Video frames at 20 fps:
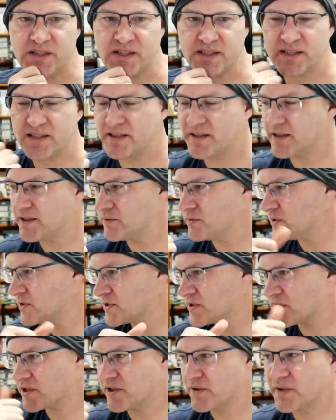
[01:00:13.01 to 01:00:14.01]
that I was
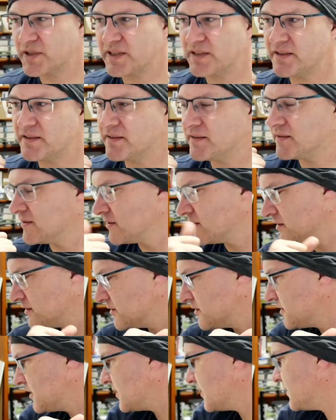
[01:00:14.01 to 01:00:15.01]
showing
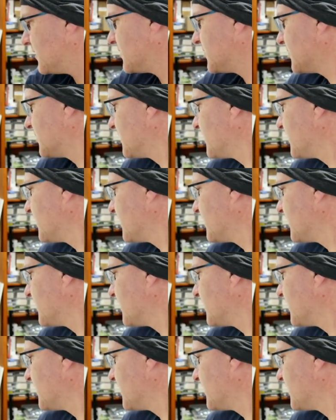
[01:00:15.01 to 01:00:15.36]
earlier,